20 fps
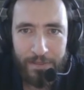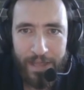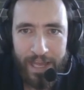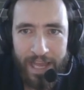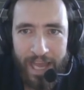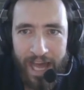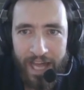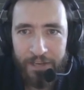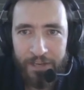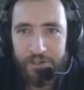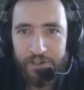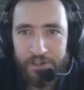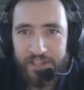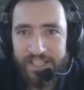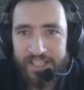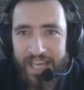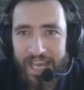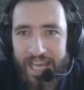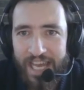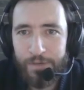they
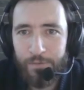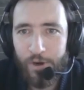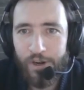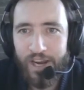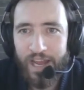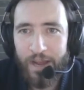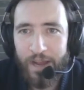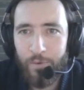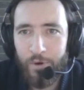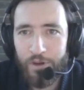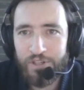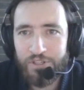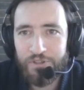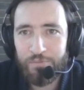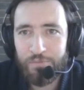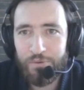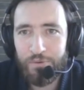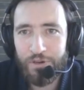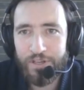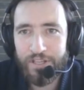understand where I want
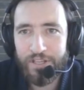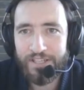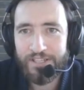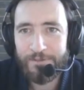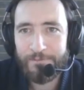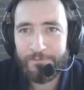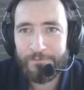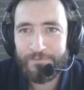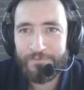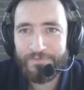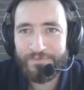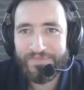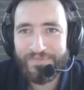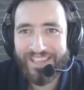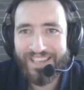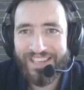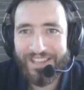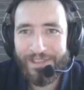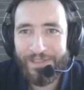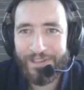to put it,
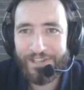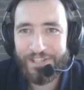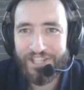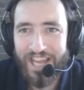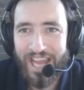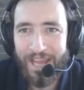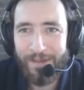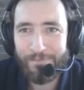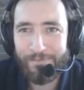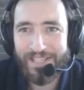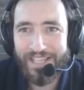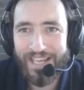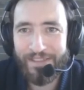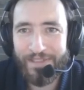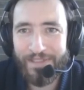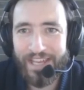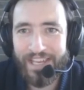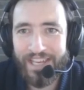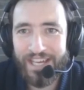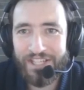the shapes,
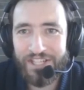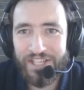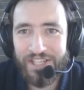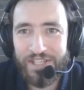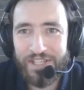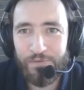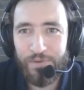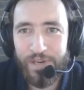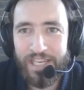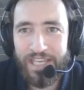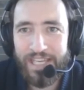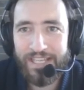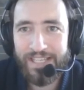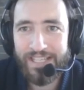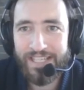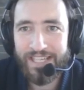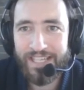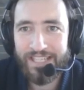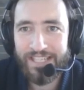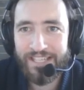and then I just
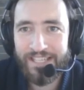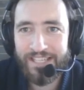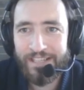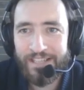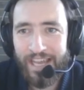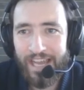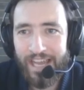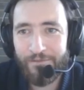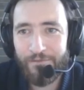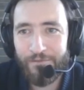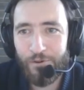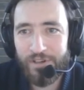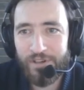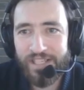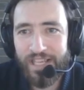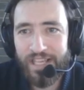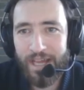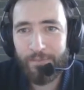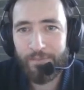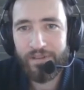release it. And for
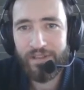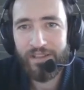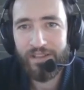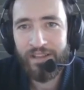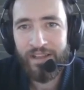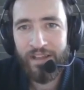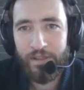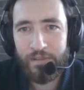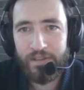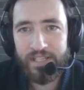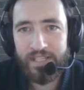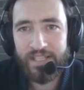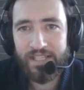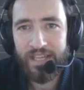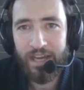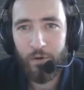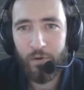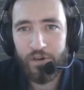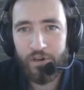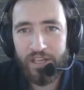example, this
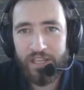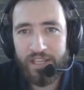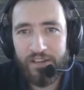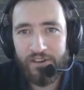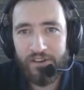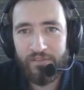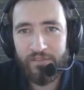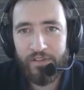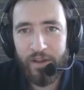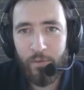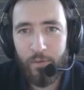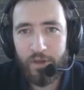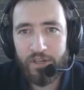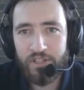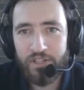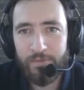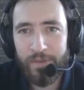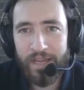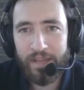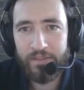tower here, if I
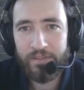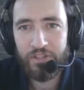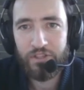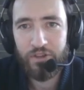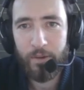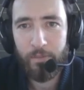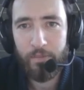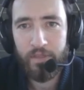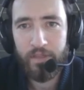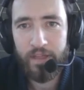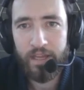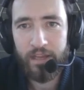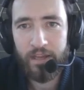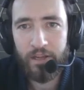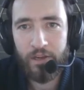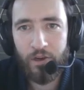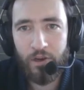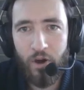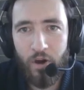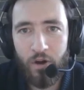want to make the top
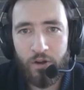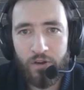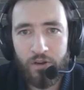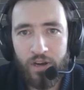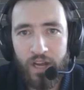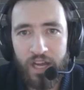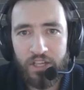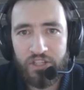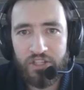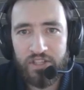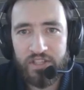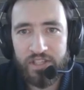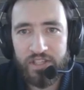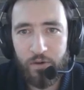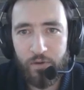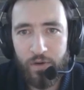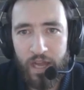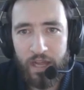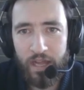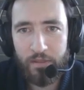thing longer, I just
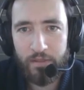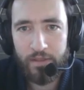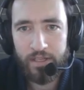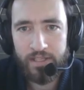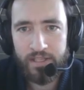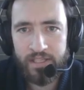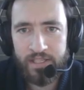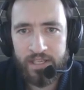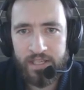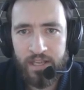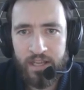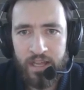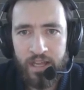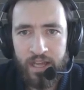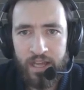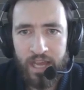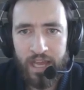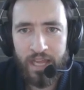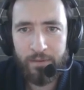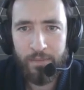go like this
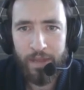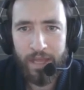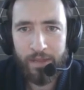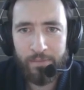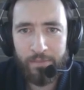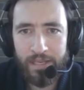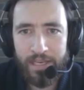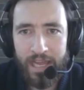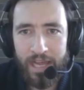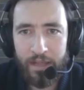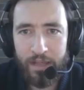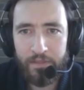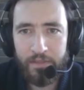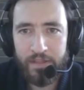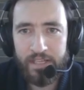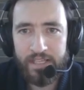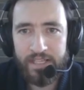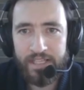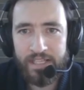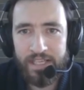and maybe like
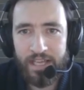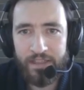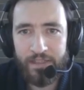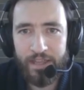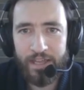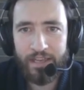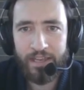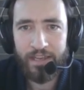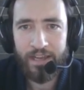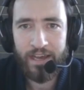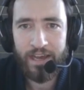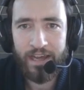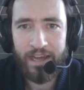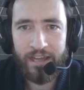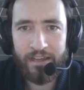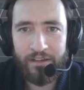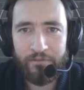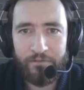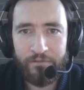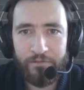this, and then
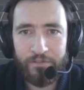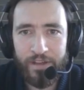I